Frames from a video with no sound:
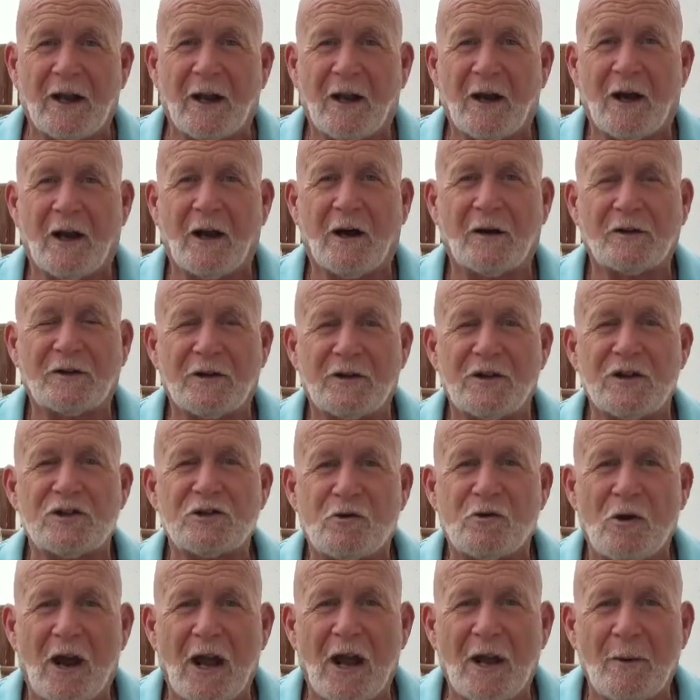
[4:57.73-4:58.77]
to
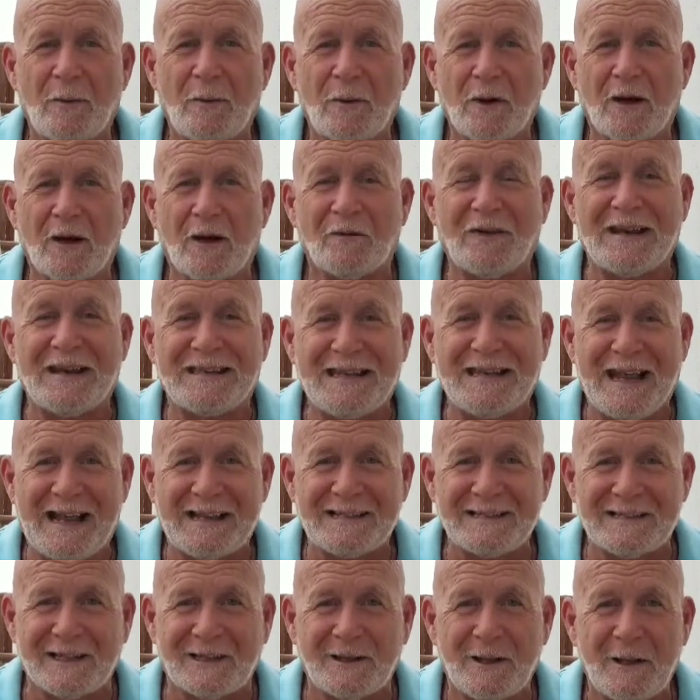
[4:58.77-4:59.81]
describe
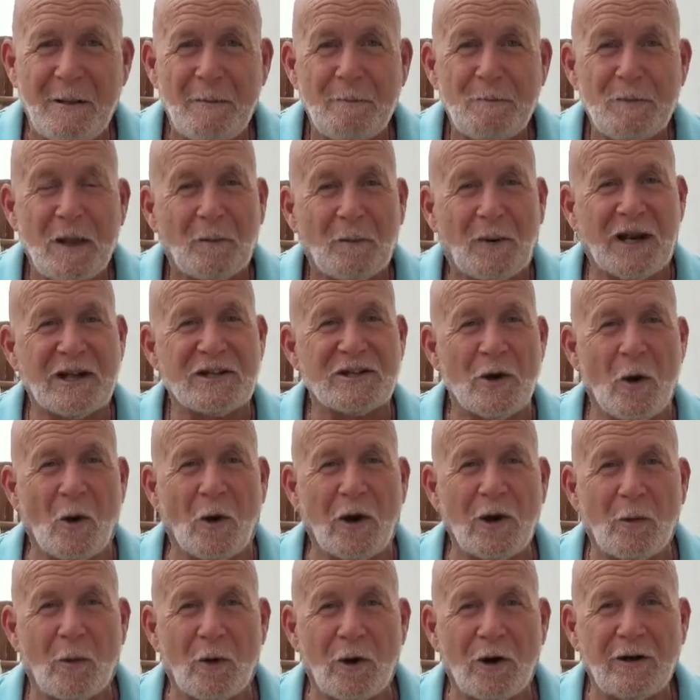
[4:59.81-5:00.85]
fantastic. But it's the
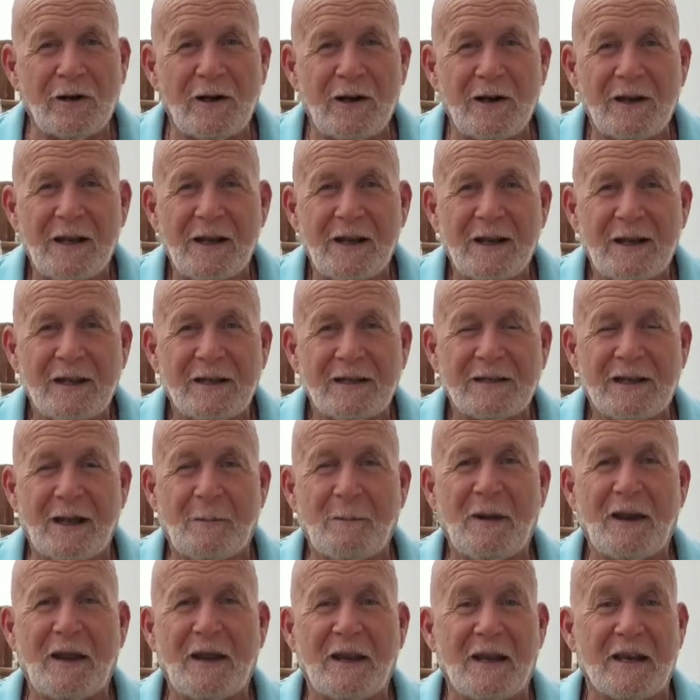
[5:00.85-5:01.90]
only word that,